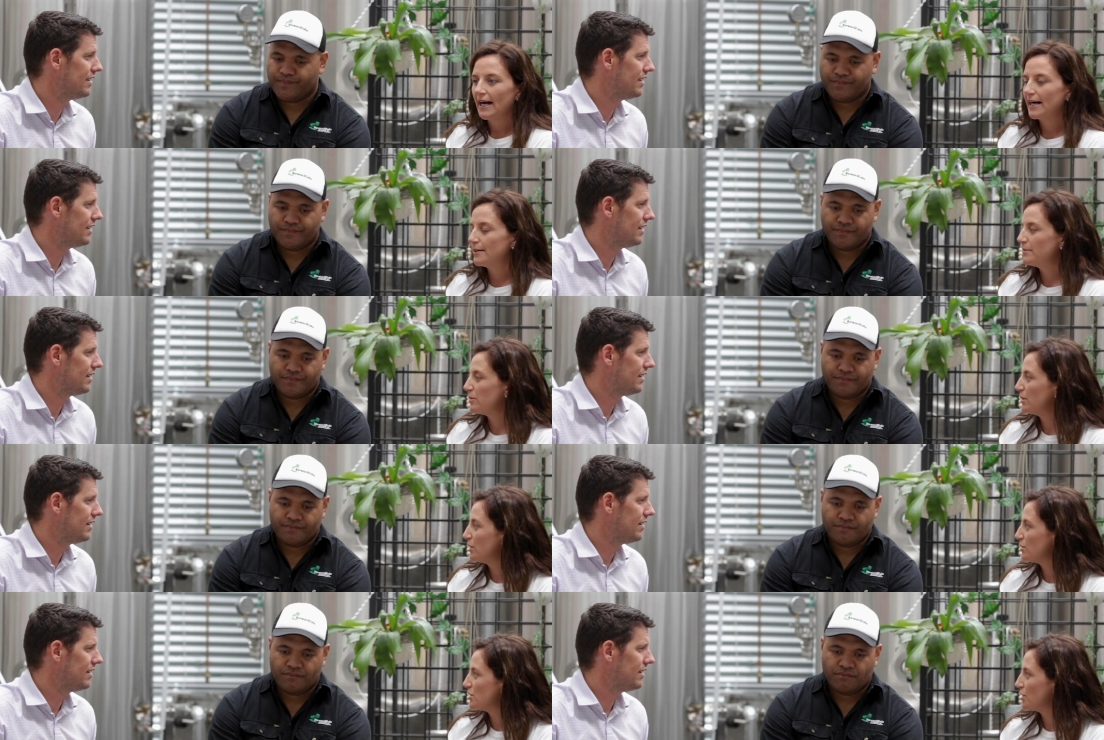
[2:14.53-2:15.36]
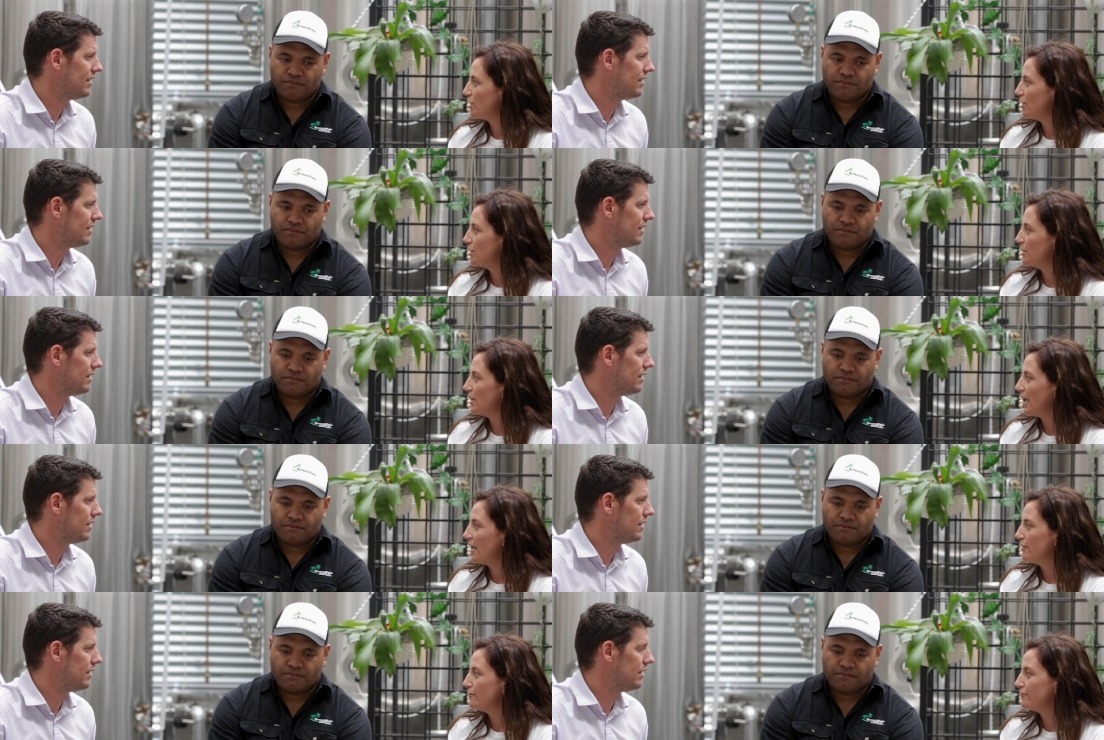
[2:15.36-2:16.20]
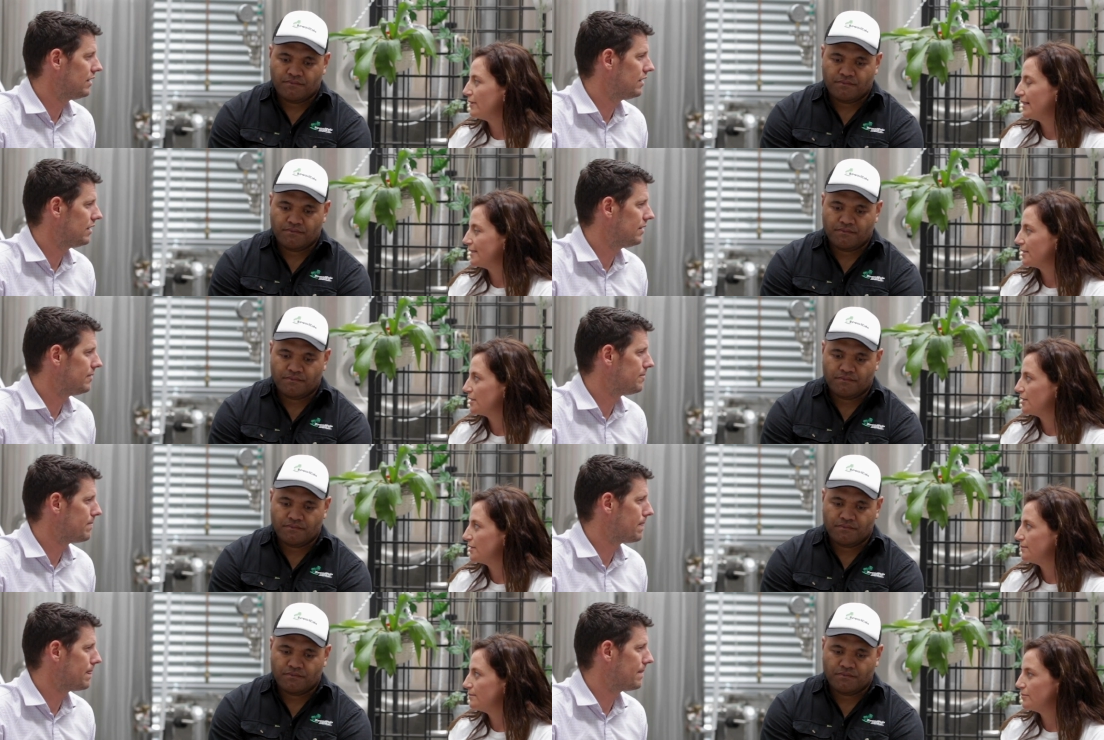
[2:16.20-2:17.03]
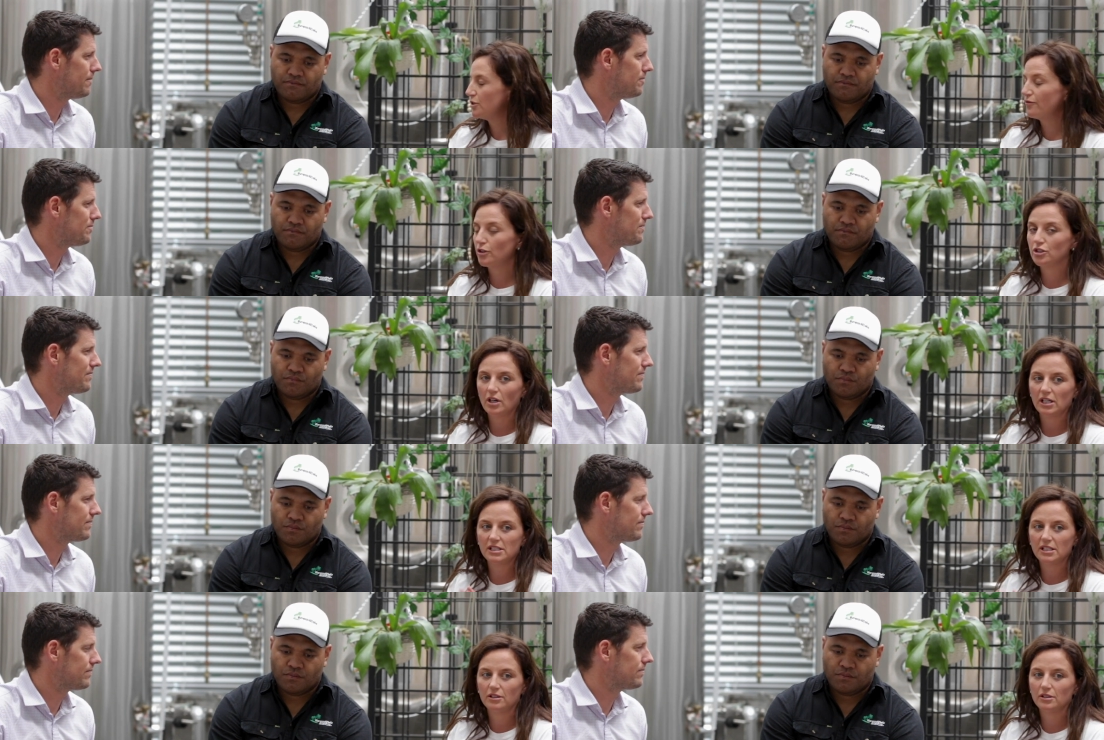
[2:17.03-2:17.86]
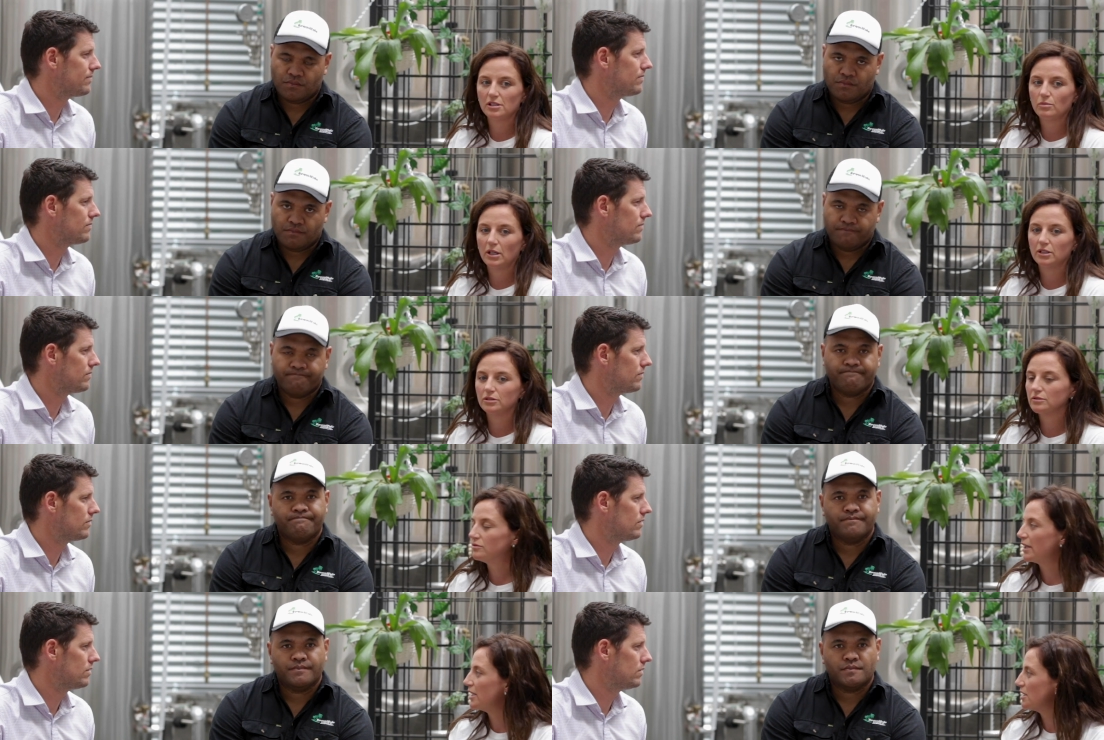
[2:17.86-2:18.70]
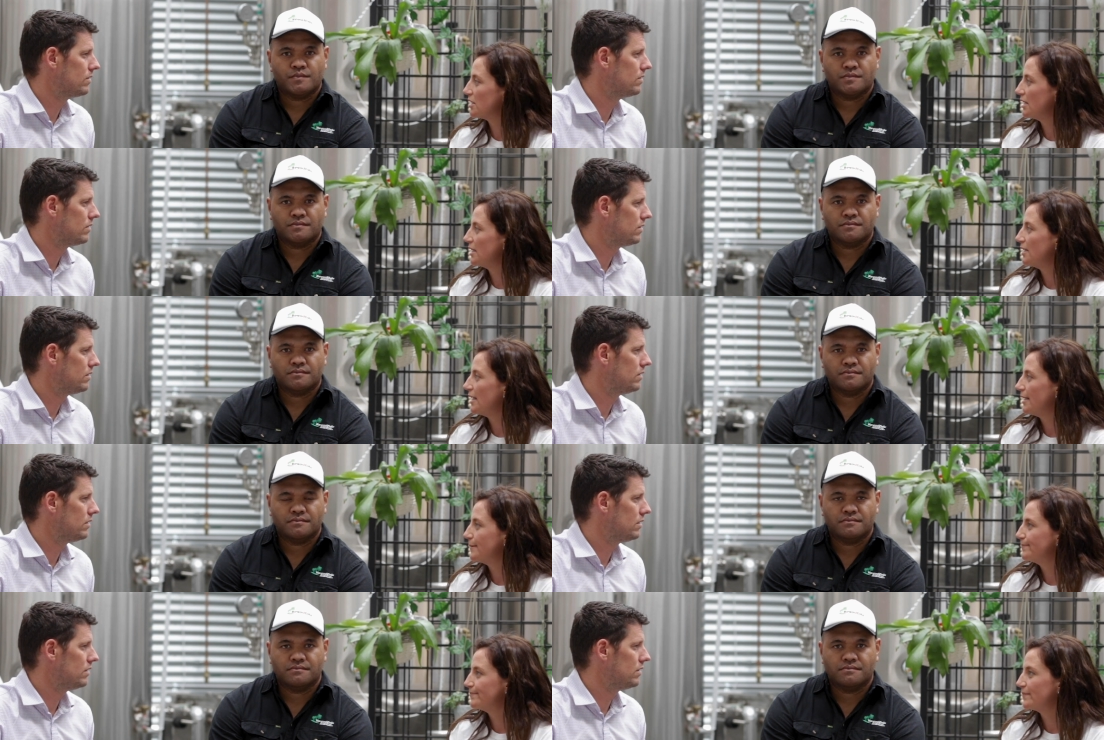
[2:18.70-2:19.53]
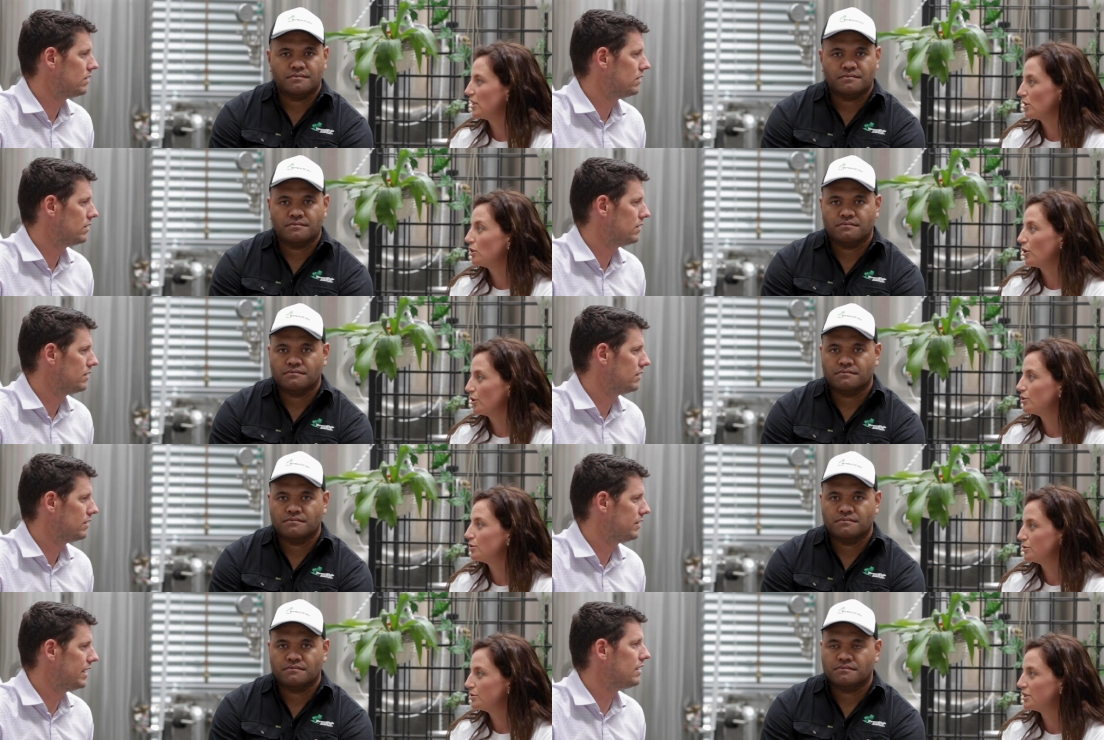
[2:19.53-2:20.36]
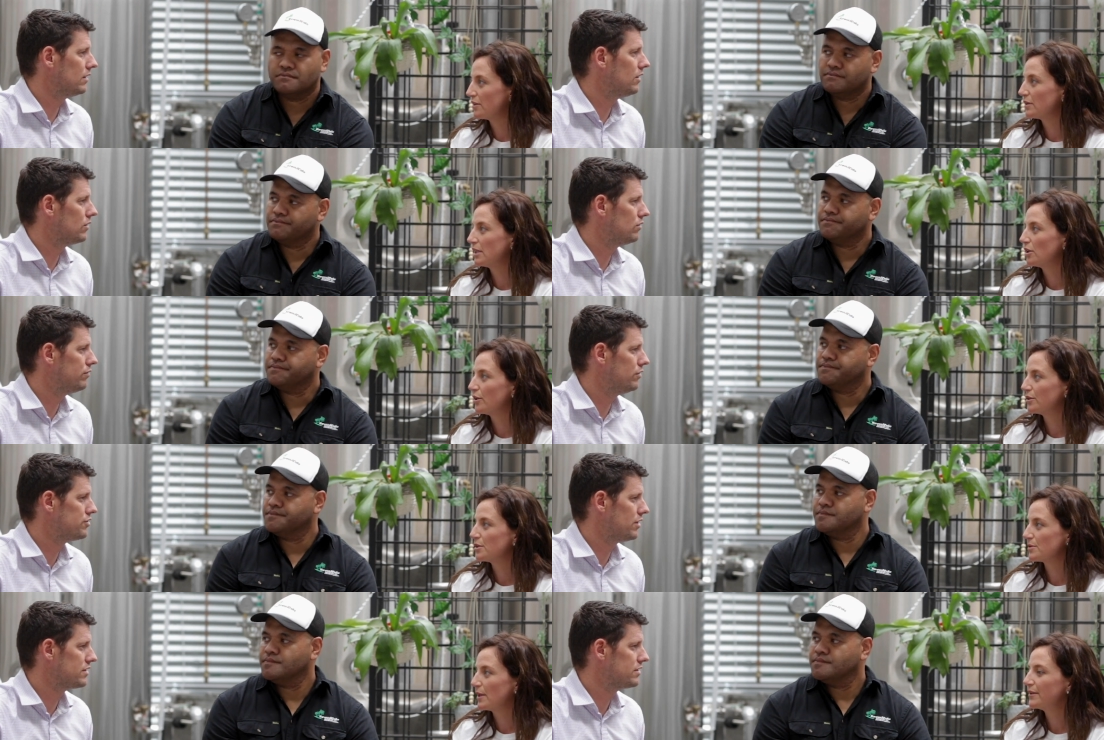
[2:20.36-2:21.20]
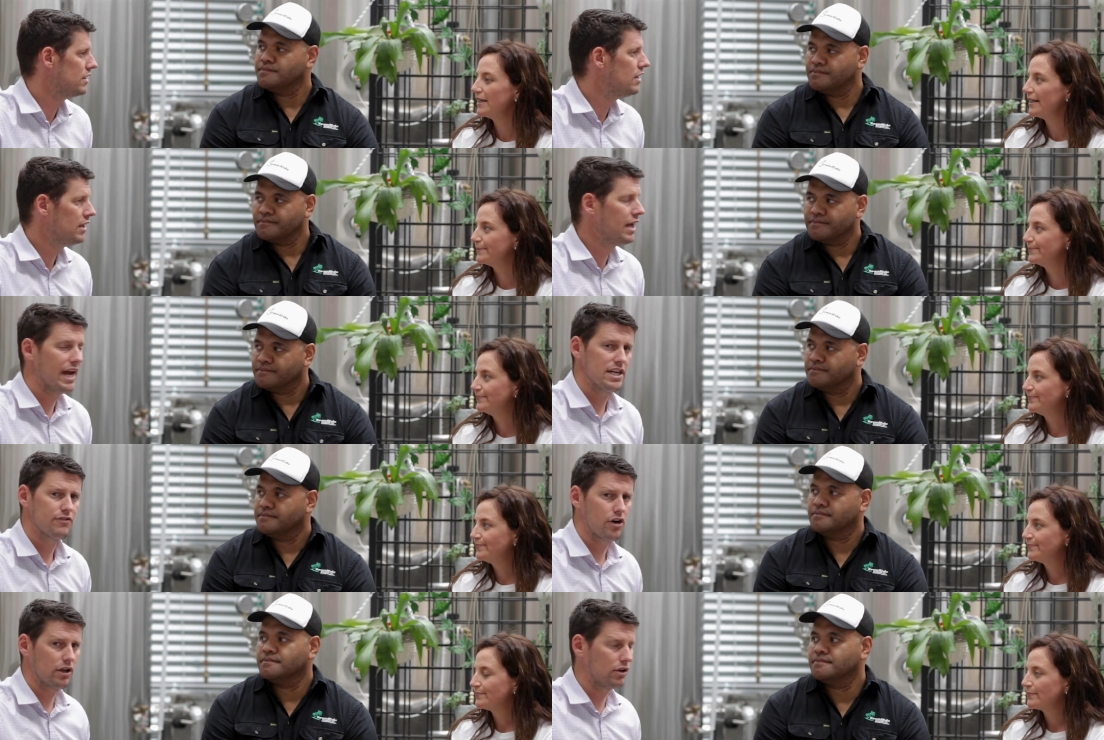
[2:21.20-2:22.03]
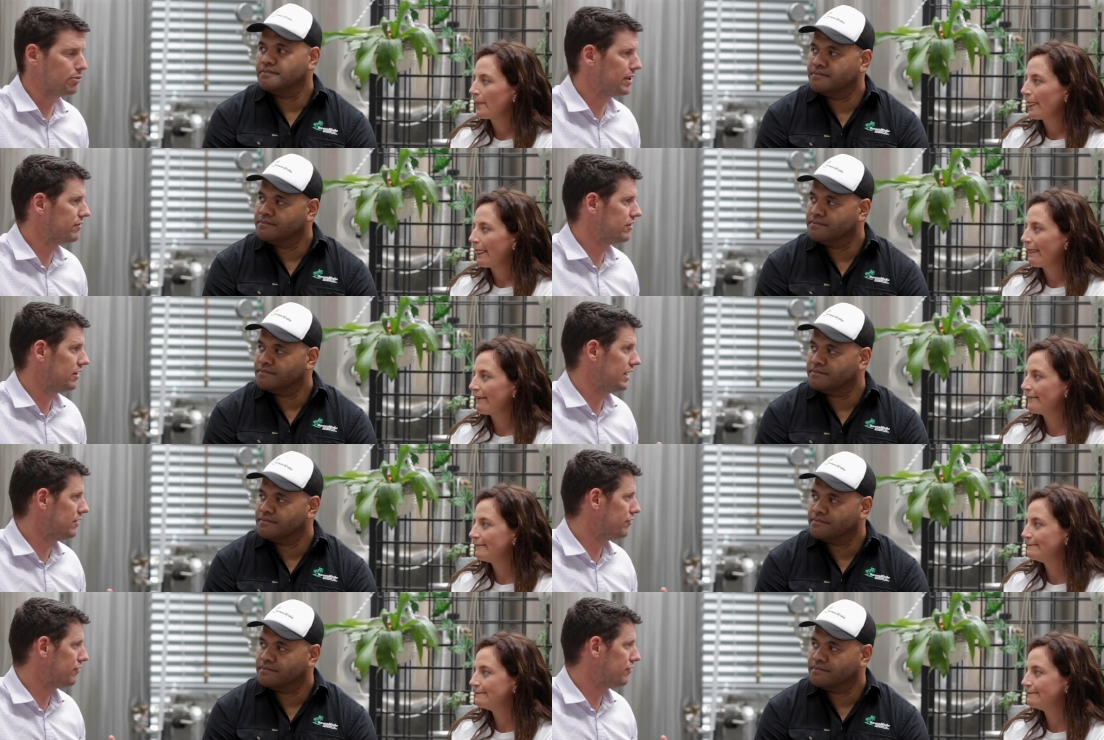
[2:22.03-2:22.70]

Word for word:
Speaker 1: Um, and we also have uh, food trucks here as well regularly um, that are local, yeah, generally local, local food trucks. Yeah. And you've got a little bit of an